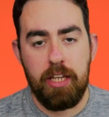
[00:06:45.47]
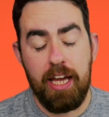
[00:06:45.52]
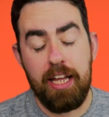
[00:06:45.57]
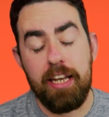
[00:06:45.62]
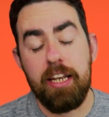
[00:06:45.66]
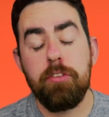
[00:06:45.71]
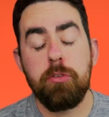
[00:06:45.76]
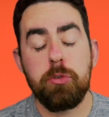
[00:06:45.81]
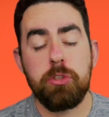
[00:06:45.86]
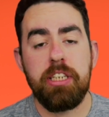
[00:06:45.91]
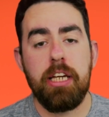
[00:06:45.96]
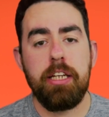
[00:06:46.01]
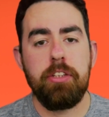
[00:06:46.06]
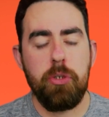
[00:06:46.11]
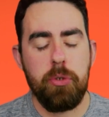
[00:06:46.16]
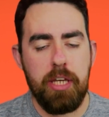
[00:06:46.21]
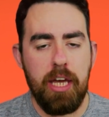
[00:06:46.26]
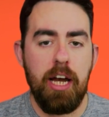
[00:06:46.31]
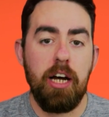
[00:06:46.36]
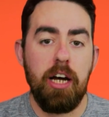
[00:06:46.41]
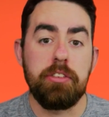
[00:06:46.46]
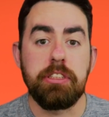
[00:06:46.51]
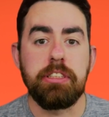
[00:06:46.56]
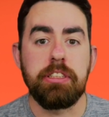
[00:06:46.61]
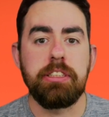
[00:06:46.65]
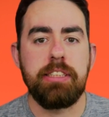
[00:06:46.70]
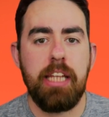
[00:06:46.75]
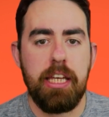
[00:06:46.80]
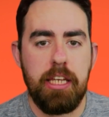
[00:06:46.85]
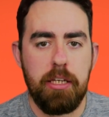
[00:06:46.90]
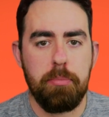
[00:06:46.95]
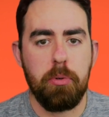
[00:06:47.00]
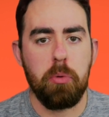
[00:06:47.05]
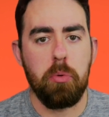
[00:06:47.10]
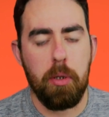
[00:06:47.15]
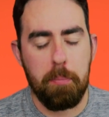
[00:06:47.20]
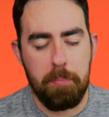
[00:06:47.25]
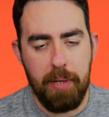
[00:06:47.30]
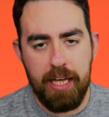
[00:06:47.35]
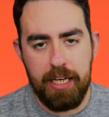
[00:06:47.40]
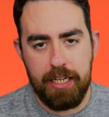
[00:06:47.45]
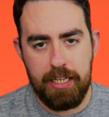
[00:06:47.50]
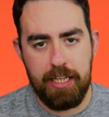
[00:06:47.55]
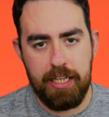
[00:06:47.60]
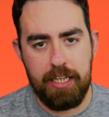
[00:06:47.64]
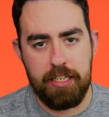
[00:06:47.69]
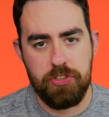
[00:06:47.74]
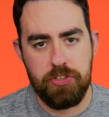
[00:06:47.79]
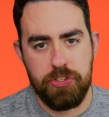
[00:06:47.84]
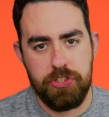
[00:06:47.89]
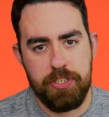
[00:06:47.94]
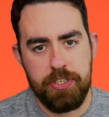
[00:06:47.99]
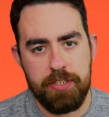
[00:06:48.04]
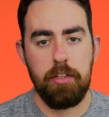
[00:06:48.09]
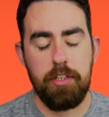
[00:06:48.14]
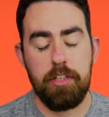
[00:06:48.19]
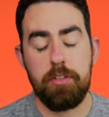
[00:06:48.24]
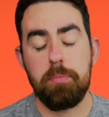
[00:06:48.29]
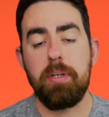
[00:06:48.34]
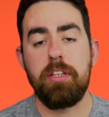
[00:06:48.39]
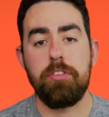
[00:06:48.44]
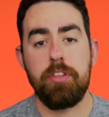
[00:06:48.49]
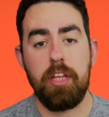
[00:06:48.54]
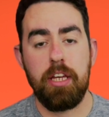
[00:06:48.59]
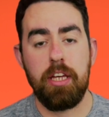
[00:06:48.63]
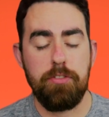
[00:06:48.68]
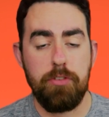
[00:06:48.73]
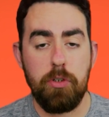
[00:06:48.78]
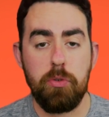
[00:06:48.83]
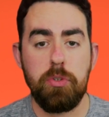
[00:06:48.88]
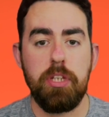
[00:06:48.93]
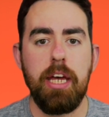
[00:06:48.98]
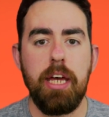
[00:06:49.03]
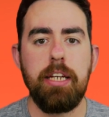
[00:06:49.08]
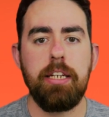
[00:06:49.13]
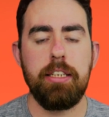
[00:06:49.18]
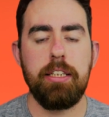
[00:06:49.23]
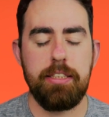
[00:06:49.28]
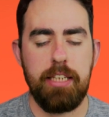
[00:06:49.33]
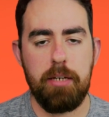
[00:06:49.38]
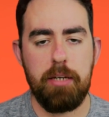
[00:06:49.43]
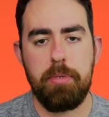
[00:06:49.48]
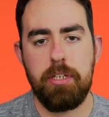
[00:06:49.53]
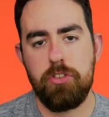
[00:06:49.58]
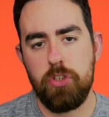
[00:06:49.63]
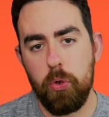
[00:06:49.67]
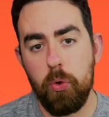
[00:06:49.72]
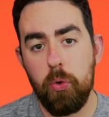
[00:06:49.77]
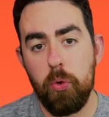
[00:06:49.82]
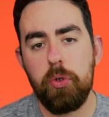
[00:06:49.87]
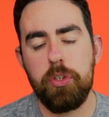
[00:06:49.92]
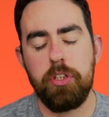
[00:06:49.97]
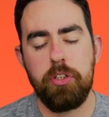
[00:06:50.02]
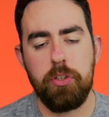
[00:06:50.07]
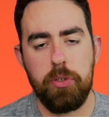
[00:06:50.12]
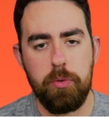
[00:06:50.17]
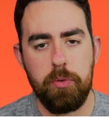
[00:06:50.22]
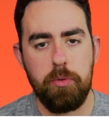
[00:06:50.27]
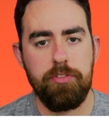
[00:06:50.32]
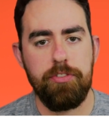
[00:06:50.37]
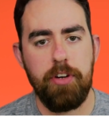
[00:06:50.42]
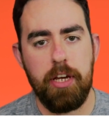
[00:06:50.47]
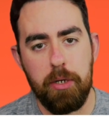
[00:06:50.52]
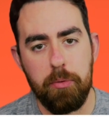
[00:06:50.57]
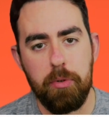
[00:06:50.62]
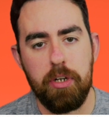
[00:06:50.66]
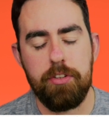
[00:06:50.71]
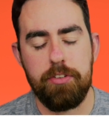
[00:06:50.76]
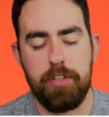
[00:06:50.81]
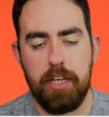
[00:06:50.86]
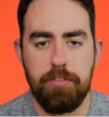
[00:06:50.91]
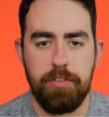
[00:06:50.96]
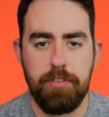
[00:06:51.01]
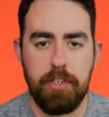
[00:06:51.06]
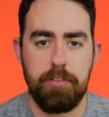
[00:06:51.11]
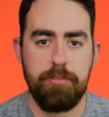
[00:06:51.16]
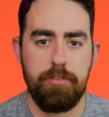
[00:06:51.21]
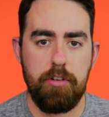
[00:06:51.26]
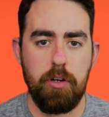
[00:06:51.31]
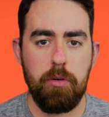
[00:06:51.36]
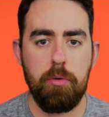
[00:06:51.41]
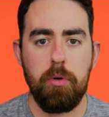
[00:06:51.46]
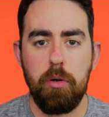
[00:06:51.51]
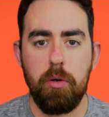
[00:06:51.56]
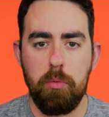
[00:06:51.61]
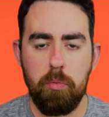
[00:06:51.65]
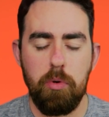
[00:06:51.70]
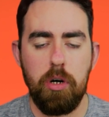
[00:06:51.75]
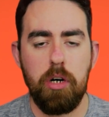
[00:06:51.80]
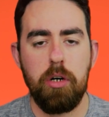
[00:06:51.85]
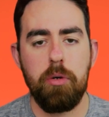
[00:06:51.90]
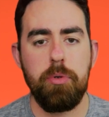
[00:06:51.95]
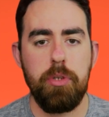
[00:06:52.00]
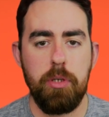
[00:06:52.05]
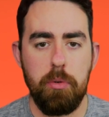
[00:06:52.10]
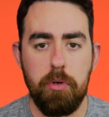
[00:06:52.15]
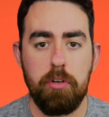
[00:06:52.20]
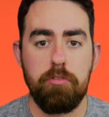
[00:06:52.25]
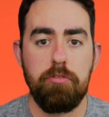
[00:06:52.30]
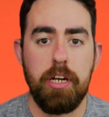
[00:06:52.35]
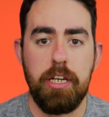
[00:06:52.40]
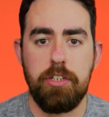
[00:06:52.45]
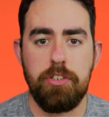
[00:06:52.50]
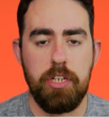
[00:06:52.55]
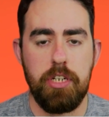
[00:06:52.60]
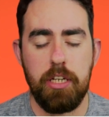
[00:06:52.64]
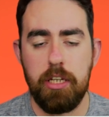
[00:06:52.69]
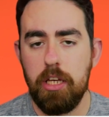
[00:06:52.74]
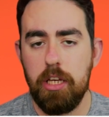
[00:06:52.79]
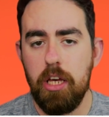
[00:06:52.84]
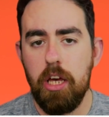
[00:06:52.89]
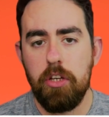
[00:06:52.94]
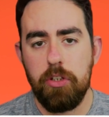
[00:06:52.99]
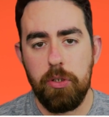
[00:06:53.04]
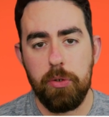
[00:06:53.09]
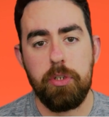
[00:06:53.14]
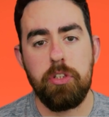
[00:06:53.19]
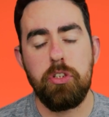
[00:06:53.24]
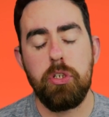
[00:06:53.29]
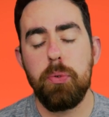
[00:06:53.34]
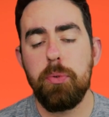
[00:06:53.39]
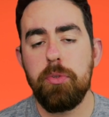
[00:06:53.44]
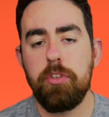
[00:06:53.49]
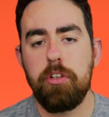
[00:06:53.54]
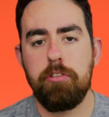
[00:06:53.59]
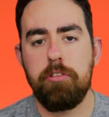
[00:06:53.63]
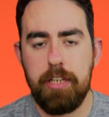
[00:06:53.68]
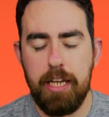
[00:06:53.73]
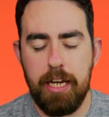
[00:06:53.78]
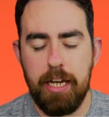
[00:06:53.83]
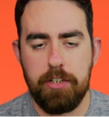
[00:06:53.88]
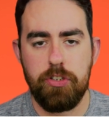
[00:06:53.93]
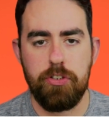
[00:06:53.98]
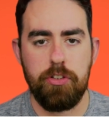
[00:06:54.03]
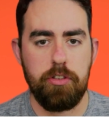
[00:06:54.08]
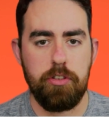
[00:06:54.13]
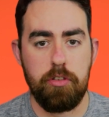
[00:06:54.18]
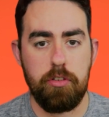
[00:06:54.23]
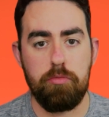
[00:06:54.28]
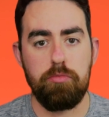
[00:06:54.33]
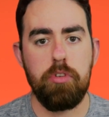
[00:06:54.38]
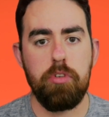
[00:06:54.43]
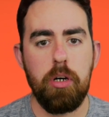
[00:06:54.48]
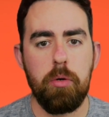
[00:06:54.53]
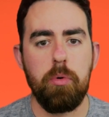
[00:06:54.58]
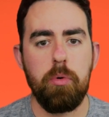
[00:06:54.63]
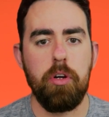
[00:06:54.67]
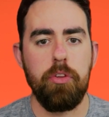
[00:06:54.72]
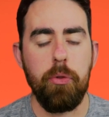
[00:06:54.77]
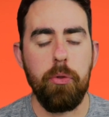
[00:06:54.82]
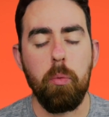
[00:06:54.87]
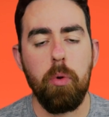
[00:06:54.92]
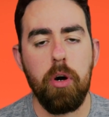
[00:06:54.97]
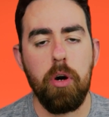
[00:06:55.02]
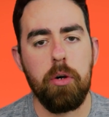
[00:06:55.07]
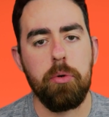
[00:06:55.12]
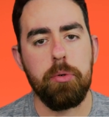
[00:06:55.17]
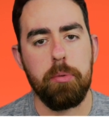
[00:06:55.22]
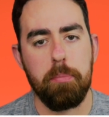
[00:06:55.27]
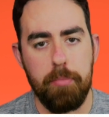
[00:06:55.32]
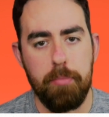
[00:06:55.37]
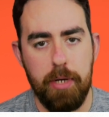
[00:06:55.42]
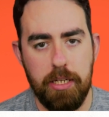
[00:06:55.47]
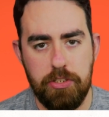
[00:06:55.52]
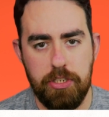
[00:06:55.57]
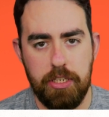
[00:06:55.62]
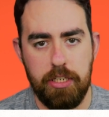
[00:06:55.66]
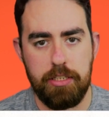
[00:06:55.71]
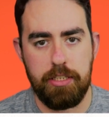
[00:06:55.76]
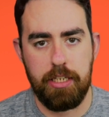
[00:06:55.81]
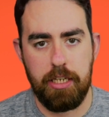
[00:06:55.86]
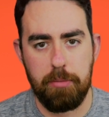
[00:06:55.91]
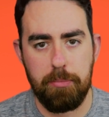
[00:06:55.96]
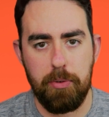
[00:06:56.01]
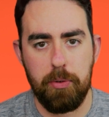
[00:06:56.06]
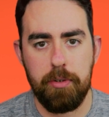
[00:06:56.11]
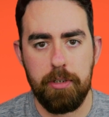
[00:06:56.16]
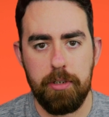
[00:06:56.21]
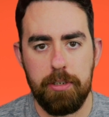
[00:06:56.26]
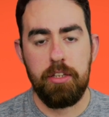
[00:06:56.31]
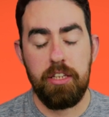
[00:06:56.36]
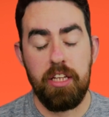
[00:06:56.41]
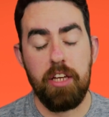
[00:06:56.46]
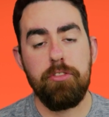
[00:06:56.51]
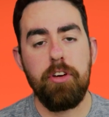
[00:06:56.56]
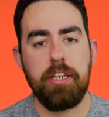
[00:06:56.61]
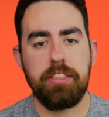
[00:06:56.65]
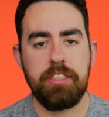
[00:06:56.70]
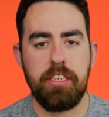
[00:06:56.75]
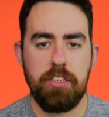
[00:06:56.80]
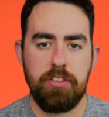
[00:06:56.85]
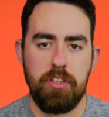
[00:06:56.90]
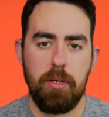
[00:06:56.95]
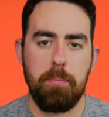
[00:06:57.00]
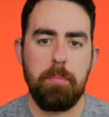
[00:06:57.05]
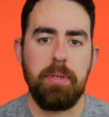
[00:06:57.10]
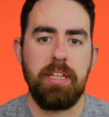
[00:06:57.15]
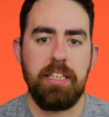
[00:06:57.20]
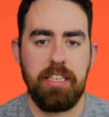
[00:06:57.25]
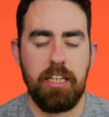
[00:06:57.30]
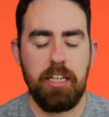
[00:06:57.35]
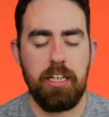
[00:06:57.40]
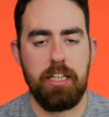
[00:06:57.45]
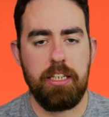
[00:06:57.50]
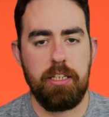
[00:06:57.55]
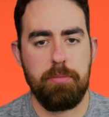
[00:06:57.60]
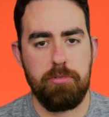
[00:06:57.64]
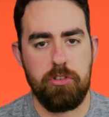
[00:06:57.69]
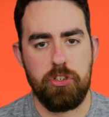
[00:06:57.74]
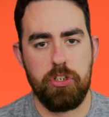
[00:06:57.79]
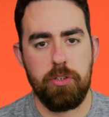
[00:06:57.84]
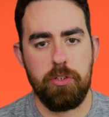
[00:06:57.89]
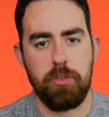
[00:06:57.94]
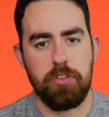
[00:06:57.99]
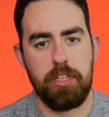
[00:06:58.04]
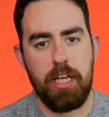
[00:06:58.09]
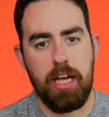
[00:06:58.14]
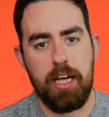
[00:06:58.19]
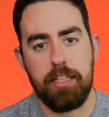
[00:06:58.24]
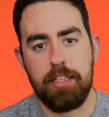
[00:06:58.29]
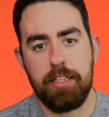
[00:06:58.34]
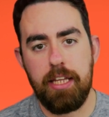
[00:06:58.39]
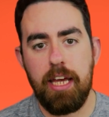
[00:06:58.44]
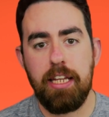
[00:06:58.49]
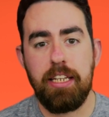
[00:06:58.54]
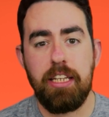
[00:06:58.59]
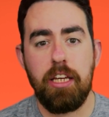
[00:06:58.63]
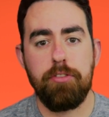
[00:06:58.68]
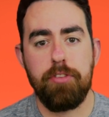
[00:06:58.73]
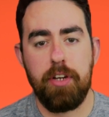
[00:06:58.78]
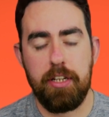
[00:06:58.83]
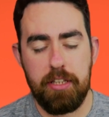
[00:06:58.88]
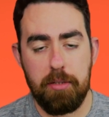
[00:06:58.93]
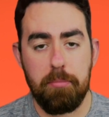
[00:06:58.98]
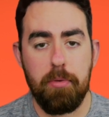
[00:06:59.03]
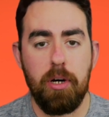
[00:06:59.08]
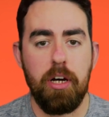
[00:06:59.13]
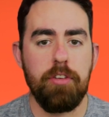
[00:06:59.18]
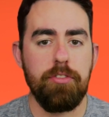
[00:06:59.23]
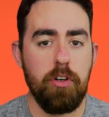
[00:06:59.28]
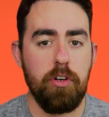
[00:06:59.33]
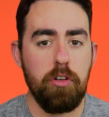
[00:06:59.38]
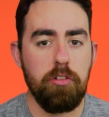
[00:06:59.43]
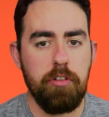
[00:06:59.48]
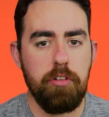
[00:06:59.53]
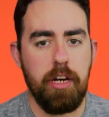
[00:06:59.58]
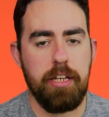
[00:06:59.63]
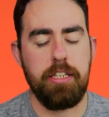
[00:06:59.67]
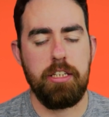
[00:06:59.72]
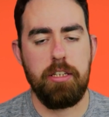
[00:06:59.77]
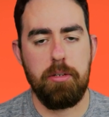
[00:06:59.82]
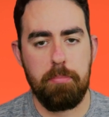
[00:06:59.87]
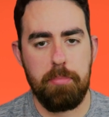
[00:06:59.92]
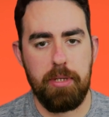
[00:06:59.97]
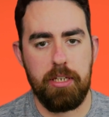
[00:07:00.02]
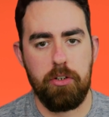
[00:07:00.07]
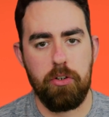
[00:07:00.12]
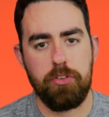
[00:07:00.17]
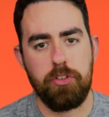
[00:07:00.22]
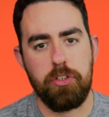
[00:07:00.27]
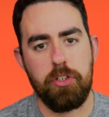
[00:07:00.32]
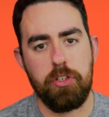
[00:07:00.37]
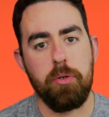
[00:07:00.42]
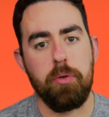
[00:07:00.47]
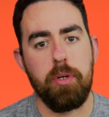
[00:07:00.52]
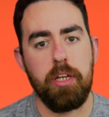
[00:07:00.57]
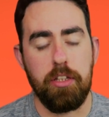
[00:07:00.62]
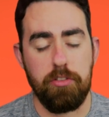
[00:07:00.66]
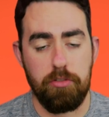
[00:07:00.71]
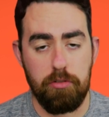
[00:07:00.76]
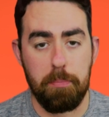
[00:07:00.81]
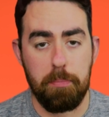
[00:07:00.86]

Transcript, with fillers: At level 10 you get unstable backlash. This means that if you take damage or you fail a saving throw while you are raging, you can use your reaction to roll on the wild magic table. The effect is immediately produced and any effect that might have already been on you is